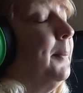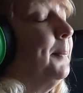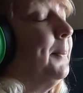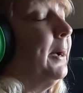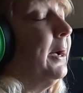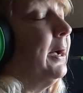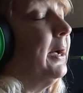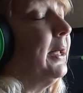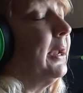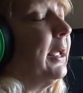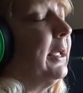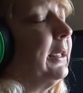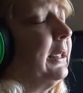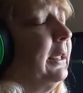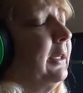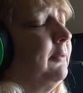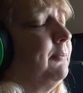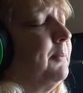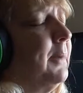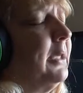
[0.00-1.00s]
But I
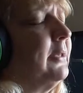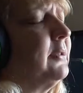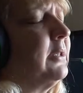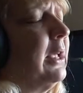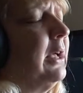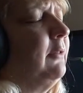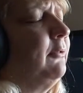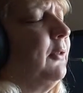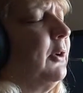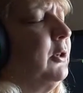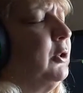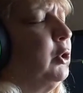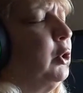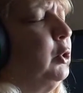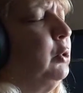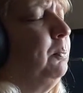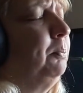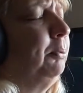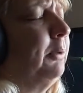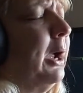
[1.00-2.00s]
give myself
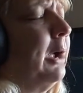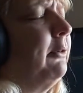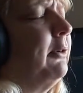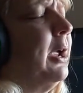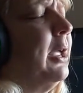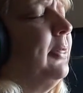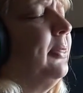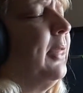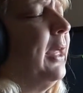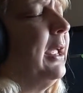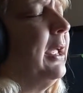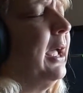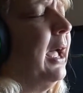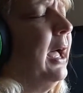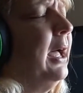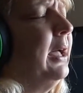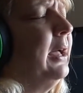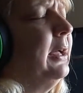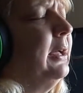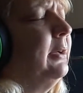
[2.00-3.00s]
unto prayer, and they
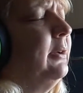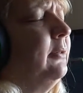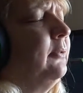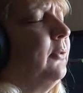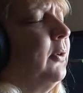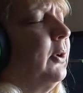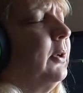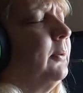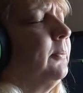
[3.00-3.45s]
have